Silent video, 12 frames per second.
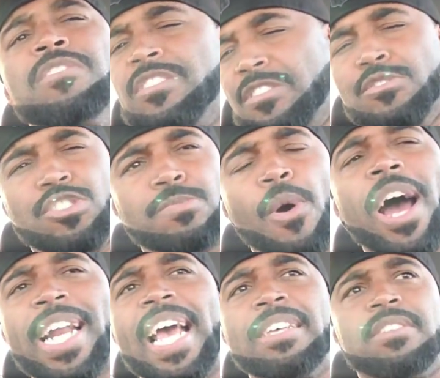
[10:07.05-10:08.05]
Because there's some
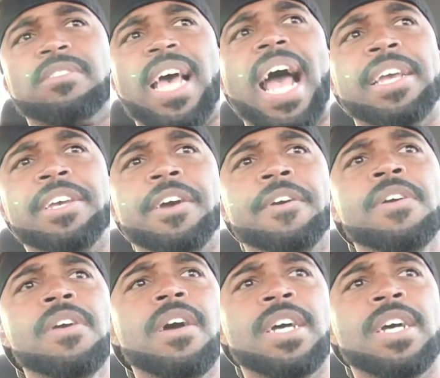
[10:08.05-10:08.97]
smart asses out here